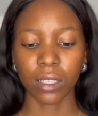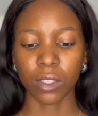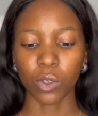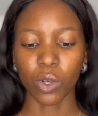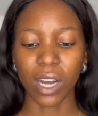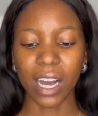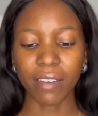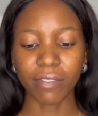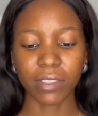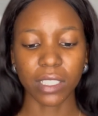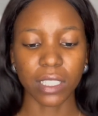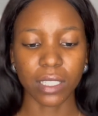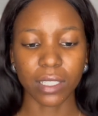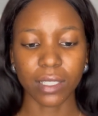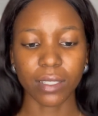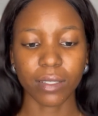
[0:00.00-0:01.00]
You have
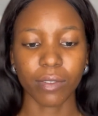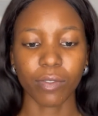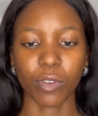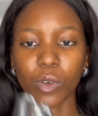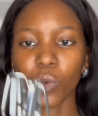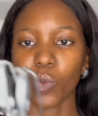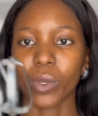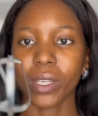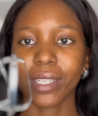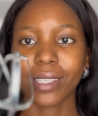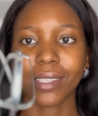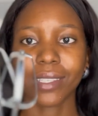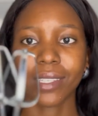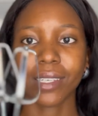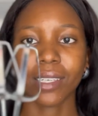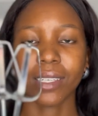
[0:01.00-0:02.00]
this for
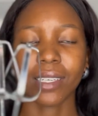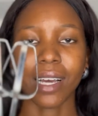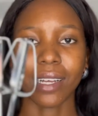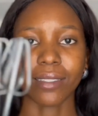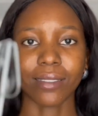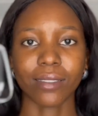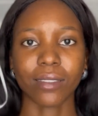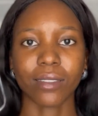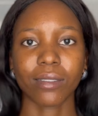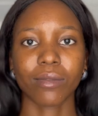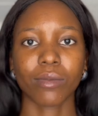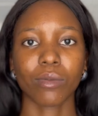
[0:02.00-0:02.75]
whisking and